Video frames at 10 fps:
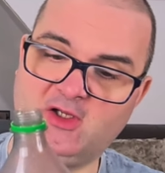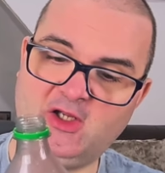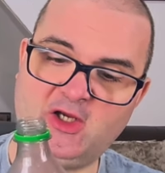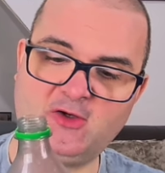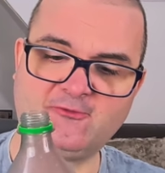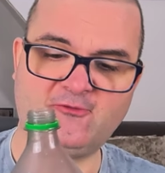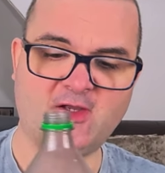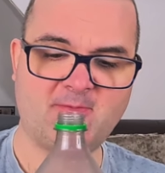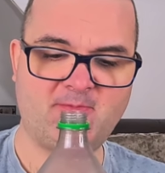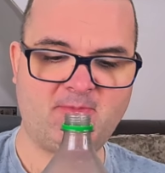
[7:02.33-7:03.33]
You can also
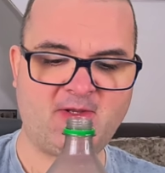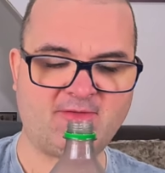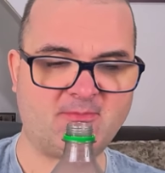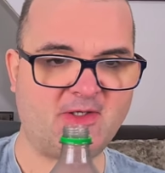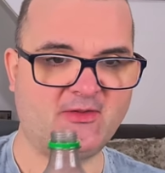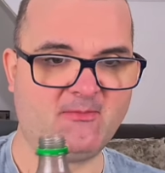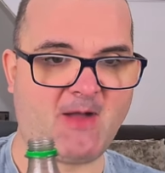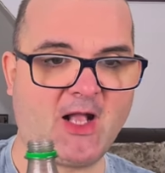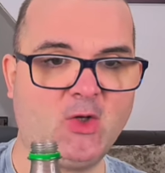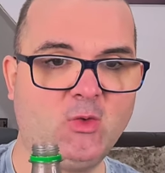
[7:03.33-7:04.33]
taste a bit of the
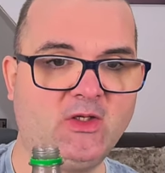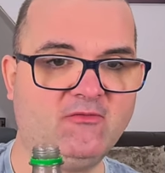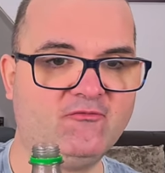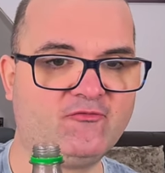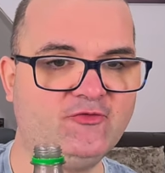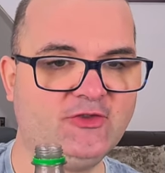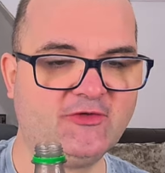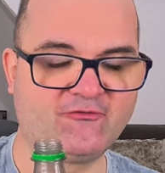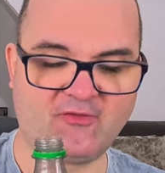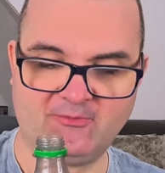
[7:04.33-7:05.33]
mangoey and fruitness
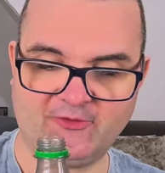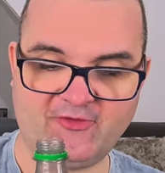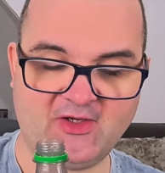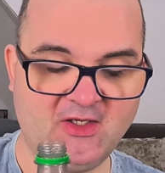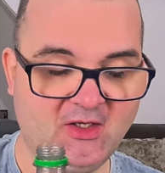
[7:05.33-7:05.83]
from the tea.